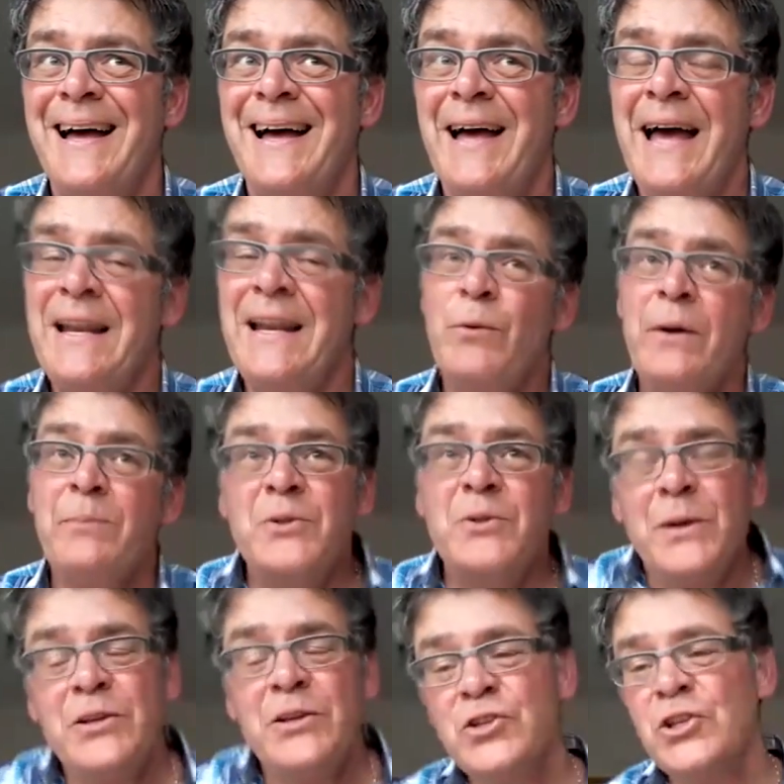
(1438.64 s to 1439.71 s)
anywhere
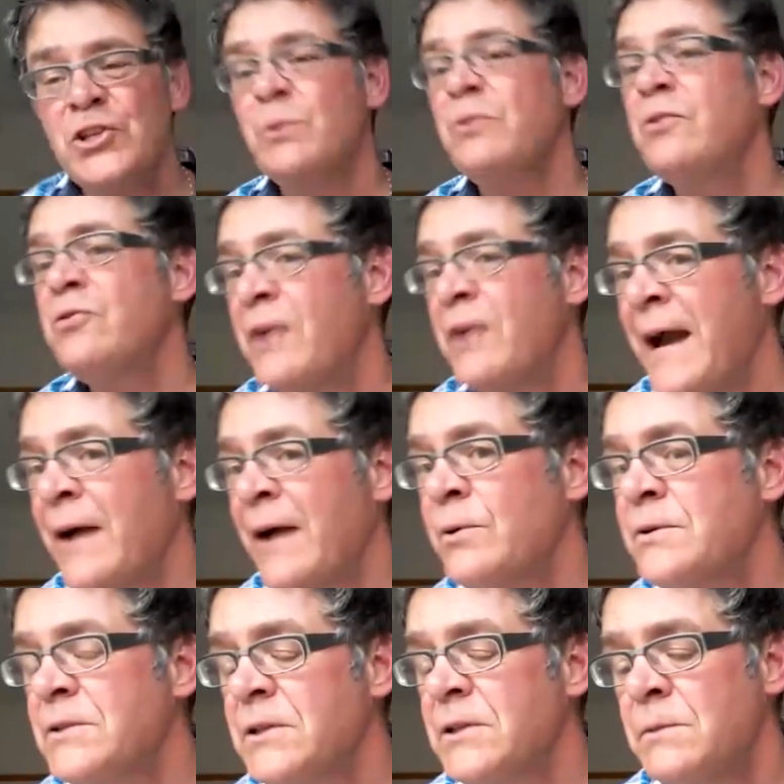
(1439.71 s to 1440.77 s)
between 2 and 3
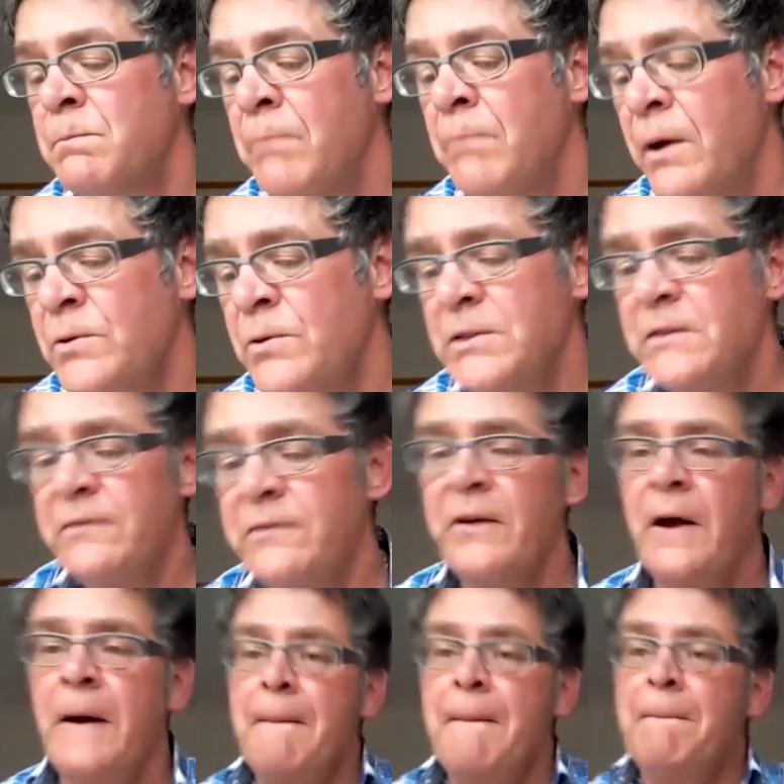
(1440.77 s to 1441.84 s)
hours, because most of
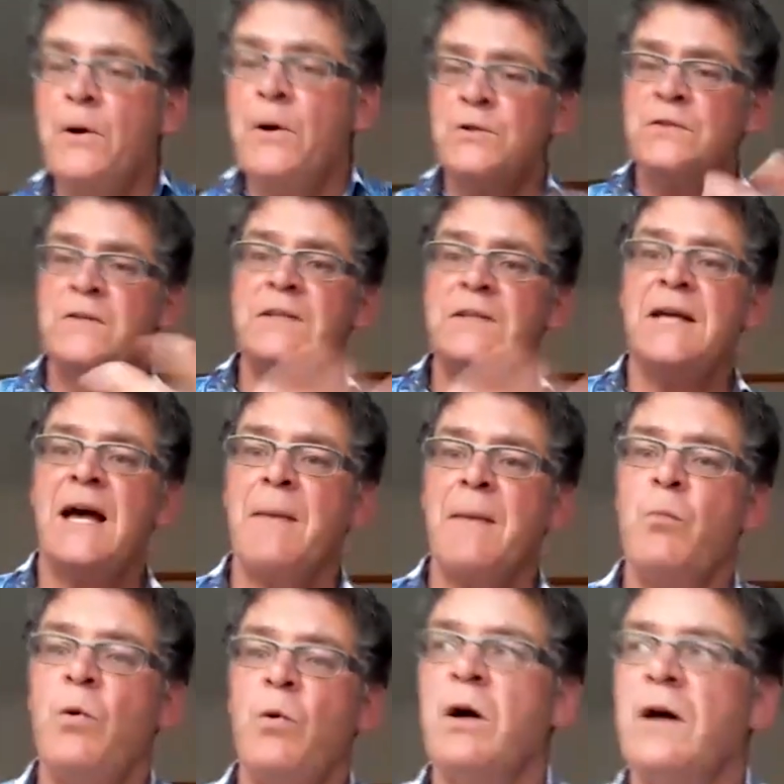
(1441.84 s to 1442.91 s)
the time I'm
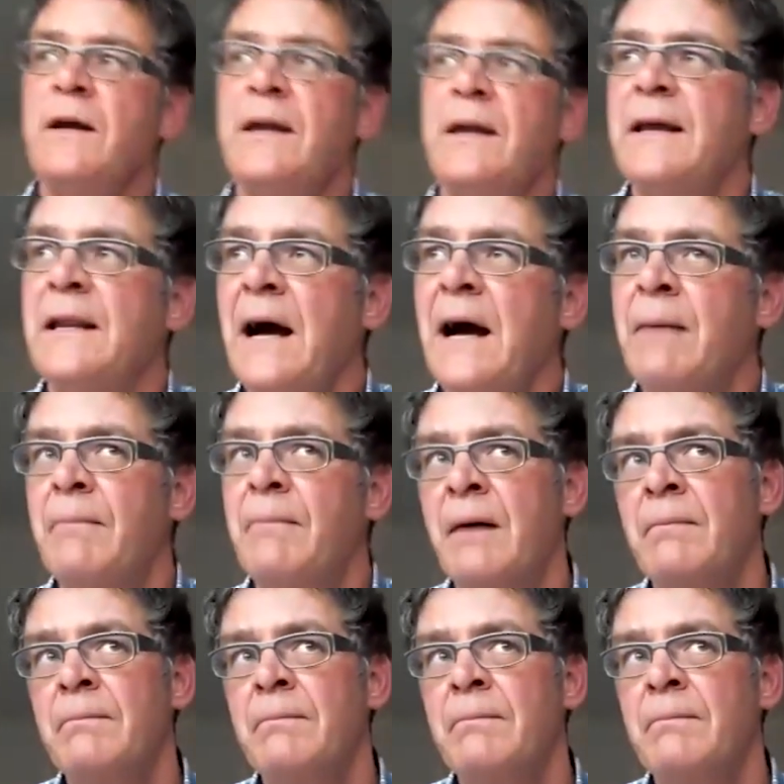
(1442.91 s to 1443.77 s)
working, I'm